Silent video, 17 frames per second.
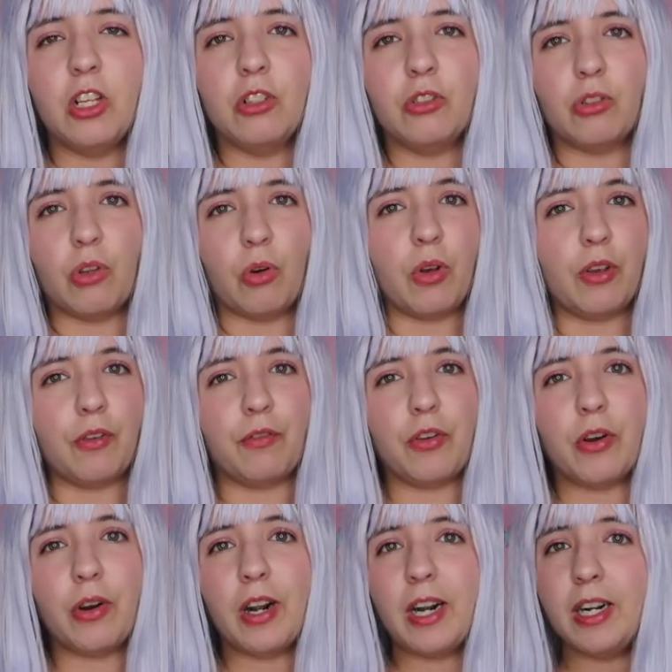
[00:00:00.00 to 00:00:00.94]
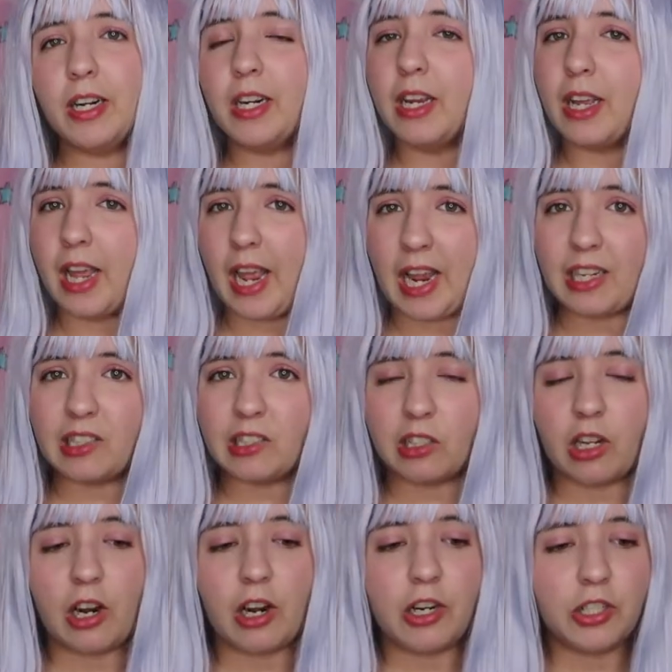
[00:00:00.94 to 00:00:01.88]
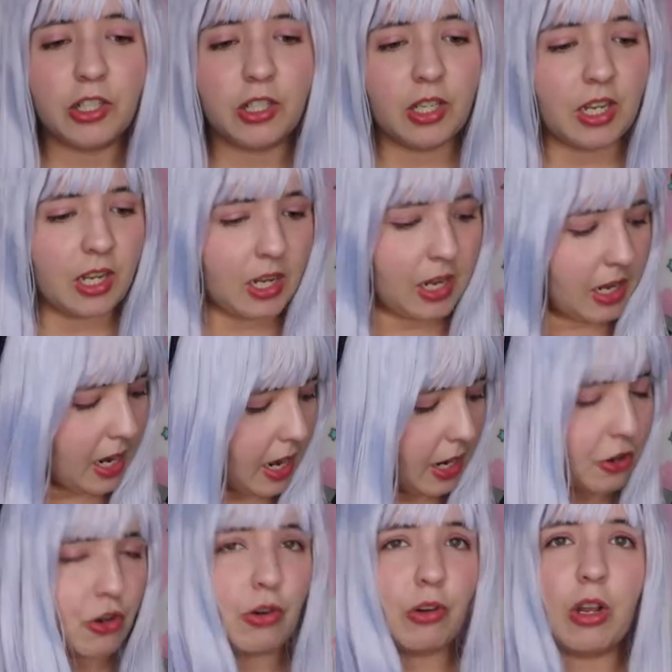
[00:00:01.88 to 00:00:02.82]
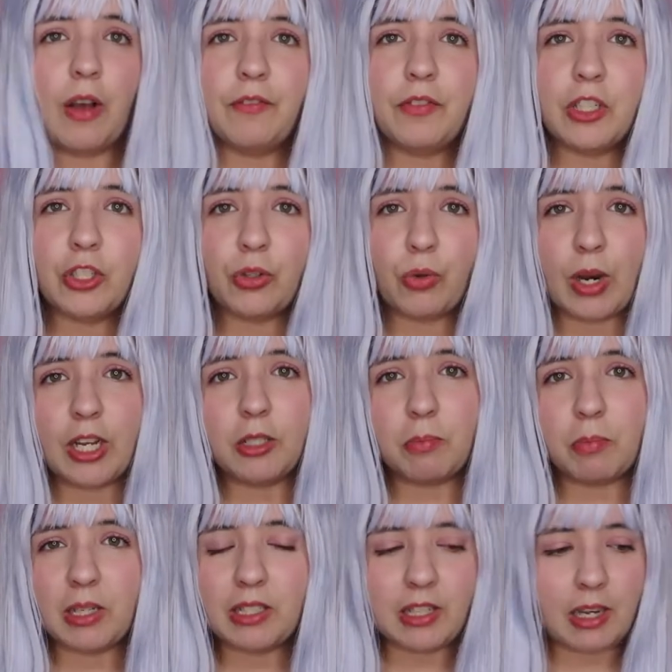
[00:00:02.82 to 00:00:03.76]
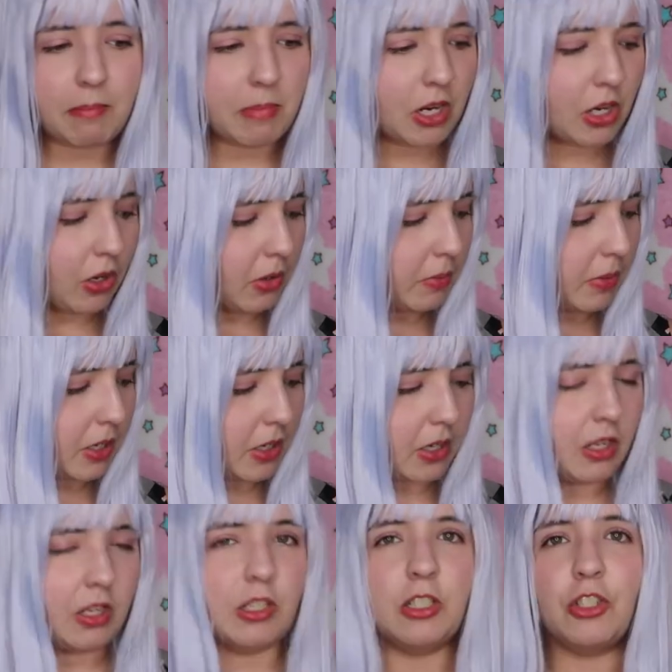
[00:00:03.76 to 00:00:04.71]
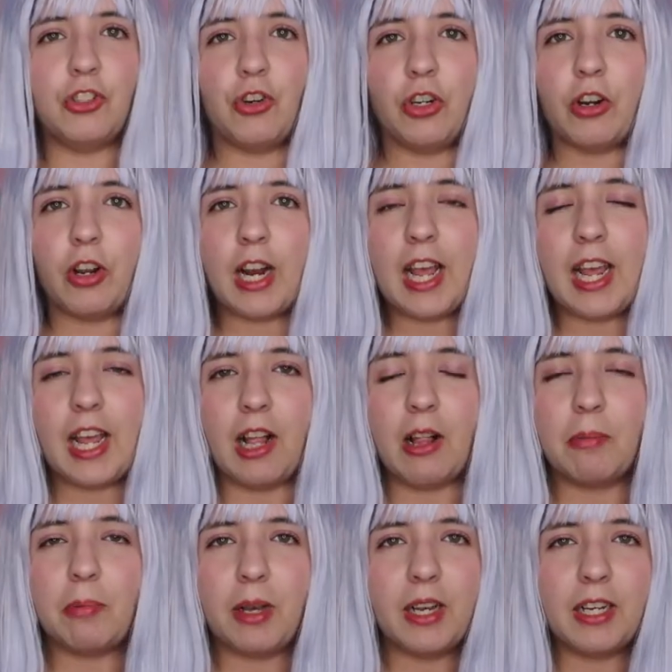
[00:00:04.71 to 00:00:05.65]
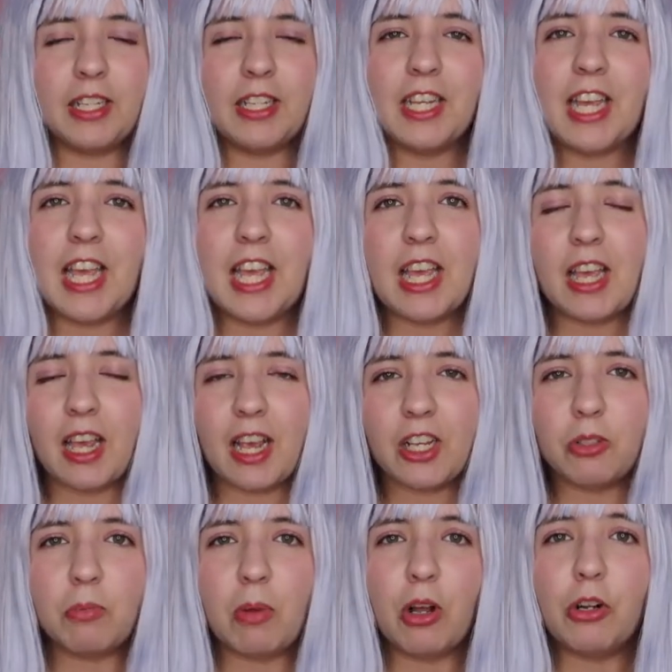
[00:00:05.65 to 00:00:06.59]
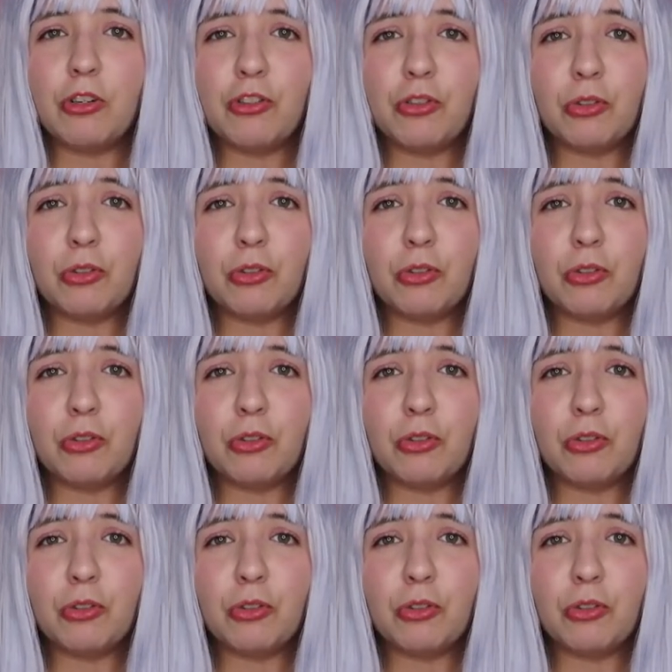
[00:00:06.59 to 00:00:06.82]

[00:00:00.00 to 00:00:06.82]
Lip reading: So if you are X-large and you love this dress, please let me know, because you're gonna help a smaller